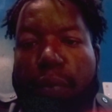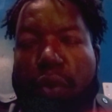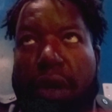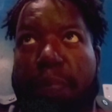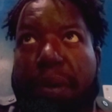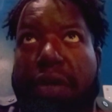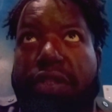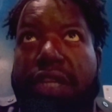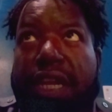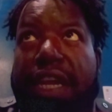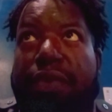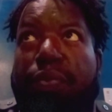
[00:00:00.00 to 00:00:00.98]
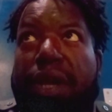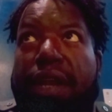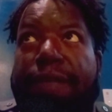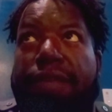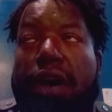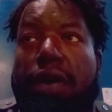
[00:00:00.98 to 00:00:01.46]
we're supposed to get rid
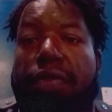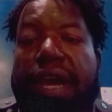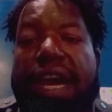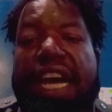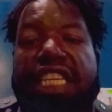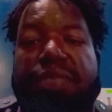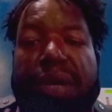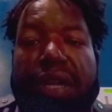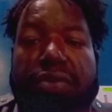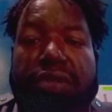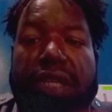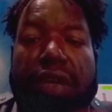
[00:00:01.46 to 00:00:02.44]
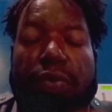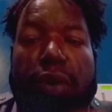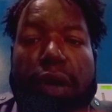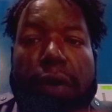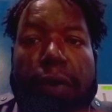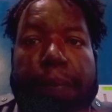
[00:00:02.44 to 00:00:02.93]
of all the hospitals in the
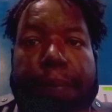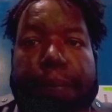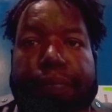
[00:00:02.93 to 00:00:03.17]
world.